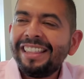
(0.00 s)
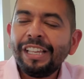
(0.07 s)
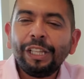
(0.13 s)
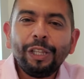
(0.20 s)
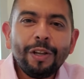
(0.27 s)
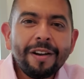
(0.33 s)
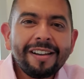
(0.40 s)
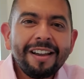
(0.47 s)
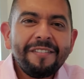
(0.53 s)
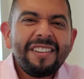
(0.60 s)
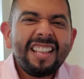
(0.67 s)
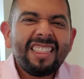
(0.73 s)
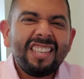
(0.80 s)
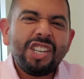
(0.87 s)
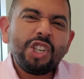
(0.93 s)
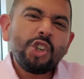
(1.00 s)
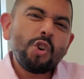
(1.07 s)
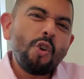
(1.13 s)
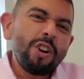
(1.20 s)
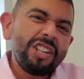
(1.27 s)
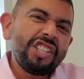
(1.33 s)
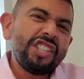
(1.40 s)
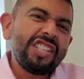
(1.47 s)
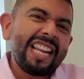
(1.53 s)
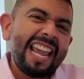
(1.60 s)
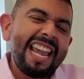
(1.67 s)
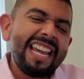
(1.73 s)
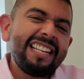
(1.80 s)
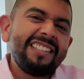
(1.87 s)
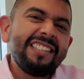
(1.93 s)
The look of it, the short
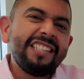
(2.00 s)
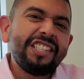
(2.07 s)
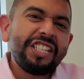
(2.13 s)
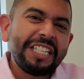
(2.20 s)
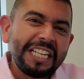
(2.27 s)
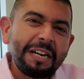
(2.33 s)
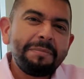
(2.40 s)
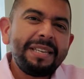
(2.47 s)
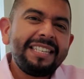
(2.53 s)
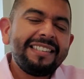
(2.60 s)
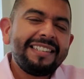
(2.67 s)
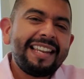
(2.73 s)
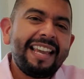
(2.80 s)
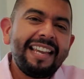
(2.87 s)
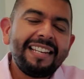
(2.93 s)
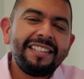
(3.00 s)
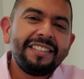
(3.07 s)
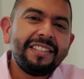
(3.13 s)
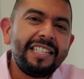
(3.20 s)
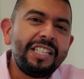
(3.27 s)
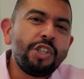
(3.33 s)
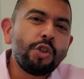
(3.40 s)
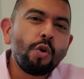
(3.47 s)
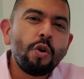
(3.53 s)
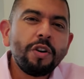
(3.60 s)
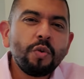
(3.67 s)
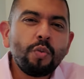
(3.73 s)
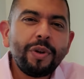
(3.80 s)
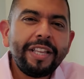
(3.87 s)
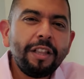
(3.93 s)
stance, the stubby stance, the short
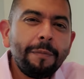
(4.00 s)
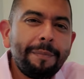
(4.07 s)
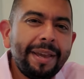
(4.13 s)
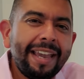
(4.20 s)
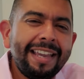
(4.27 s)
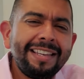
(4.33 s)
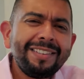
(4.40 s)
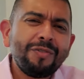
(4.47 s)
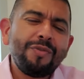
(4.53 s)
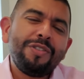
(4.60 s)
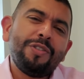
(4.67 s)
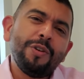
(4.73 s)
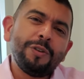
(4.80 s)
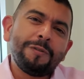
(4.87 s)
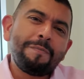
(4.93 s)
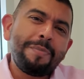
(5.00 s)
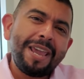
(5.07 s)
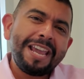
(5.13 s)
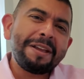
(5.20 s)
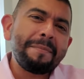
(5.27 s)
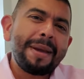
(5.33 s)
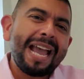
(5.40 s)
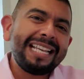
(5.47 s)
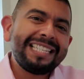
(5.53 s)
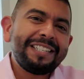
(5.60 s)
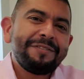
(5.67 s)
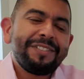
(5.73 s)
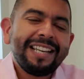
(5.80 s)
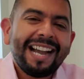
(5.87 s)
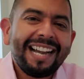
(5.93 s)
wheelbase with those big,
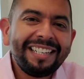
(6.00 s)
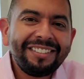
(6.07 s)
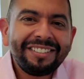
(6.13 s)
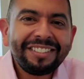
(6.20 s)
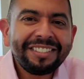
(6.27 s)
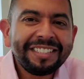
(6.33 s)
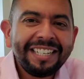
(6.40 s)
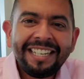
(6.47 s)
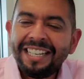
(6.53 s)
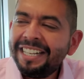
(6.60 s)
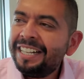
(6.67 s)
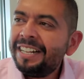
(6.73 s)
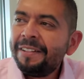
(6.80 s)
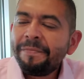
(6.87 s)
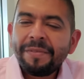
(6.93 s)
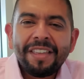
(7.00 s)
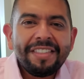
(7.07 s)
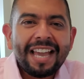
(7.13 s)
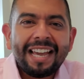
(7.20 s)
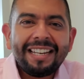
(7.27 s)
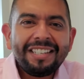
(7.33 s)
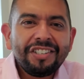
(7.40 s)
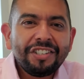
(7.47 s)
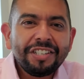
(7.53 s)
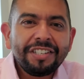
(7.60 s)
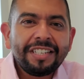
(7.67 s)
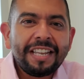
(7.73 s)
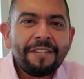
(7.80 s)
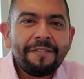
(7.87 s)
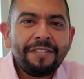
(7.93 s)
massive tires. That is
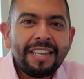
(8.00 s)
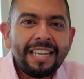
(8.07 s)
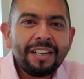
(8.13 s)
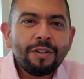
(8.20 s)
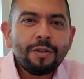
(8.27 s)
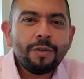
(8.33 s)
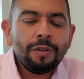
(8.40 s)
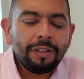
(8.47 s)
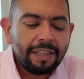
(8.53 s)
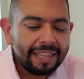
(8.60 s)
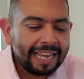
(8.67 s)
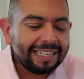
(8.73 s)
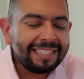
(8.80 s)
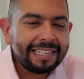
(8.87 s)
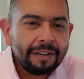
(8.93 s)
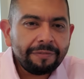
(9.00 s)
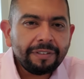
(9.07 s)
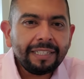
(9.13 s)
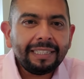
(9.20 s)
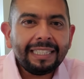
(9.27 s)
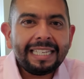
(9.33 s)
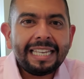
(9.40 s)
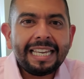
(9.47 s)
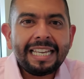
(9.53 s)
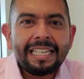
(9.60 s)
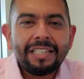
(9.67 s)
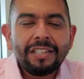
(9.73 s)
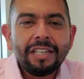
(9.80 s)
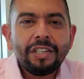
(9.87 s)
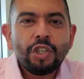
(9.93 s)
just a vehicle that definitely
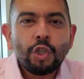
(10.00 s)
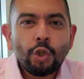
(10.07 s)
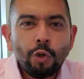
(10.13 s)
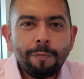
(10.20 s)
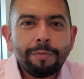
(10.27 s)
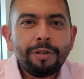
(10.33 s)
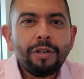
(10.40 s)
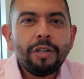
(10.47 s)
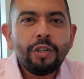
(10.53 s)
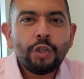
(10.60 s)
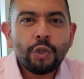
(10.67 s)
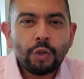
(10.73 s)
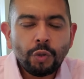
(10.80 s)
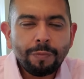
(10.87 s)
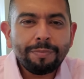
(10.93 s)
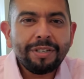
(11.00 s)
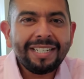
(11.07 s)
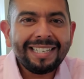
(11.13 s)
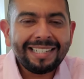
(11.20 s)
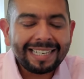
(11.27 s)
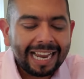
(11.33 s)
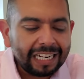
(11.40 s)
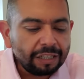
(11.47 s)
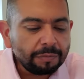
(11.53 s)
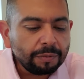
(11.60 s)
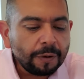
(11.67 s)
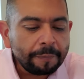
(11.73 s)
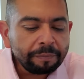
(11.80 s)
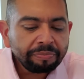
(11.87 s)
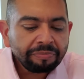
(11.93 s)
is super, super desirable.